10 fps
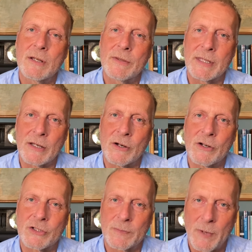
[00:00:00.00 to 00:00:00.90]
the
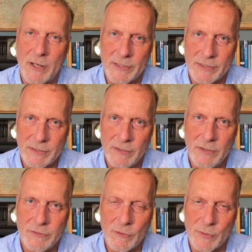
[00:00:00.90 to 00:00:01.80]
urge pass
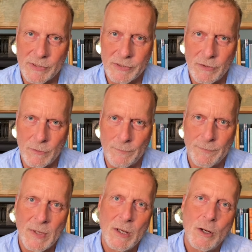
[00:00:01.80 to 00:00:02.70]
through us too.
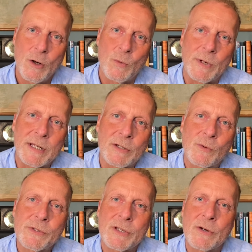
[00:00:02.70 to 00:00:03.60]
We can
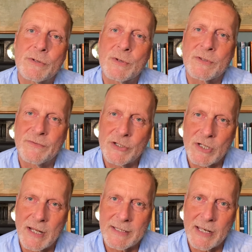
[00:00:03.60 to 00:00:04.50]
also use
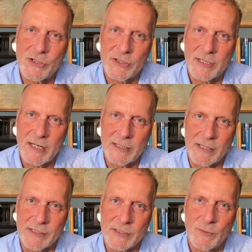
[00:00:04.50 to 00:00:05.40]
visualization
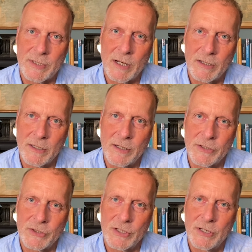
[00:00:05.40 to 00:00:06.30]
techniques with our
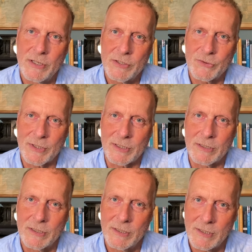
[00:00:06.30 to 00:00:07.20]

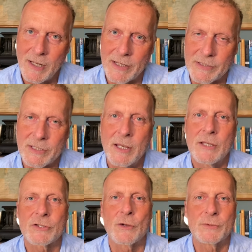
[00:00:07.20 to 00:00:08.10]
urge-stricken clients.
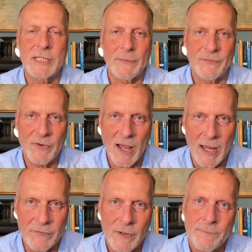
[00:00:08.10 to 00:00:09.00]
So tip
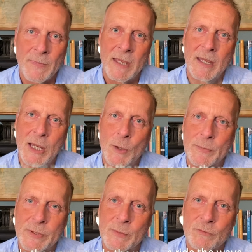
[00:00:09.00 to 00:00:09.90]
5, help
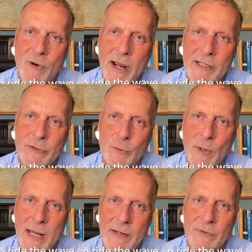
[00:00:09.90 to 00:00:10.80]
them ride the
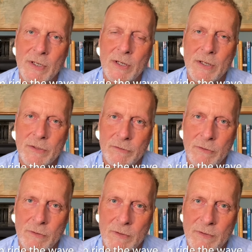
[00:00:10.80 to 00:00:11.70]
wave through